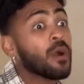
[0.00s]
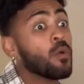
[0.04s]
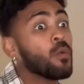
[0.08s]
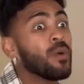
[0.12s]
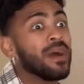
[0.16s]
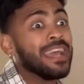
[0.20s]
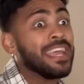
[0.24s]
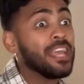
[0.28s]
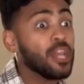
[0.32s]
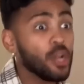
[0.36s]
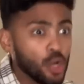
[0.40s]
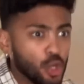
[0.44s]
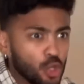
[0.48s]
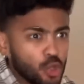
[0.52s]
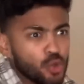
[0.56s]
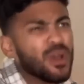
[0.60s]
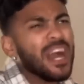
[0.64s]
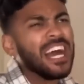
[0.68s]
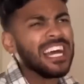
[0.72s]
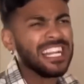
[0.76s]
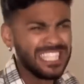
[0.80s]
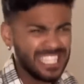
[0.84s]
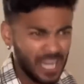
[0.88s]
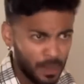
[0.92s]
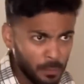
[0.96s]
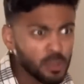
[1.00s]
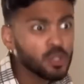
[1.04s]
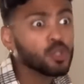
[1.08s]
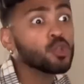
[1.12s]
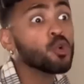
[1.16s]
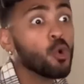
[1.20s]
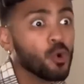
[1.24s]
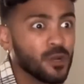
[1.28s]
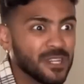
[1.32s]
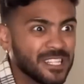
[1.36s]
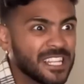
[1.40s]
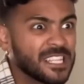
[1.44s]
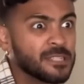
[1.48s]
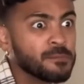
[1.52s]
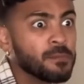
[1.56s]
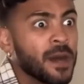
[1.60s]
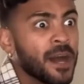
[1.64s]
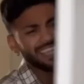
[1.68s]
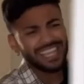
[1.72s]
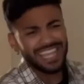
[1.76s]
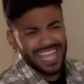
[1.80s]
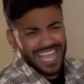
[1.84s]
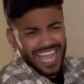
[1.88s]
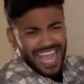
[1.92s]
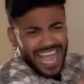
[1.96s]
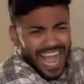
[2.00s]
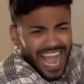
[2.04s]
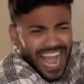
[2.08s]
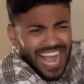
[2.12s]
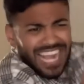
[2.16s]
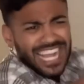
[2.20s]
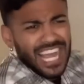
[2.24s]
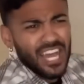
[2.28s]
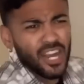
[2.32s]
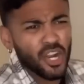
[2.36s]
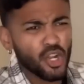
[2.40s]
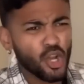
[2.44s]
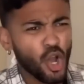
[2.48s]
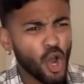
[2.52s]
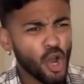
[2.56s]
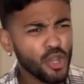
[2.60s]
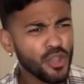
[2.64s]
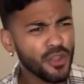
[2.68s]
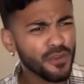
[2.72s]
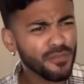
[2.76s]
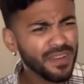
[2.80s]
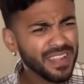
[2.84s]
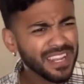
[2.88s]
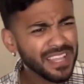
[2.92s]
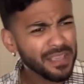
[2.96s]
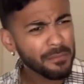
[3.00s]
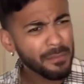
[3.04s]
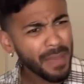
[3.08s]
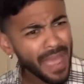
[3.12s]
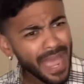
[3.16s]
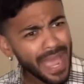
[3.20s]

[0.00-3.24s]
I don't want to hear it. You got double the chores this month. I gotta call you failing